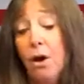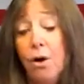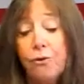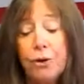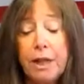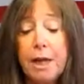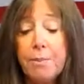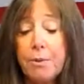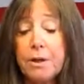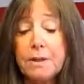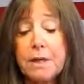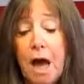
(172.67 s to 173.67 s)
For
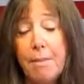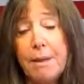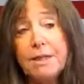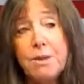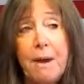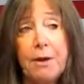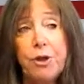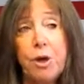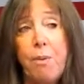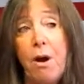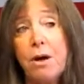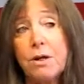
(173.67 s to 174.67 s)
Libras, it's about their
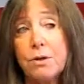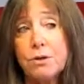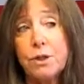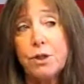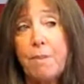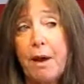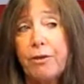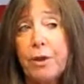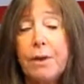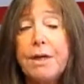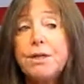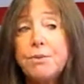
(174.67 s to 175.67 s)
partners. It's about their
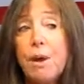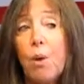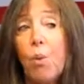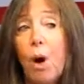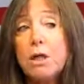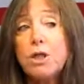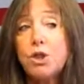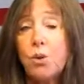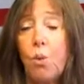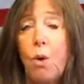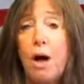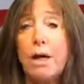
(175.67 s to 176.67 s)
intimate
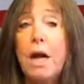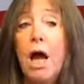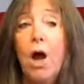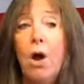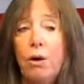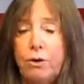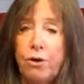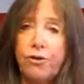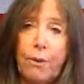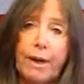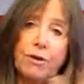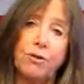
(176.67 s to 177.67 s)
one-to-one. Notice how
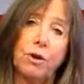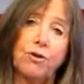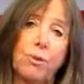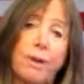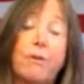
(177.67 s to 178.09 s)
Andrew looks away.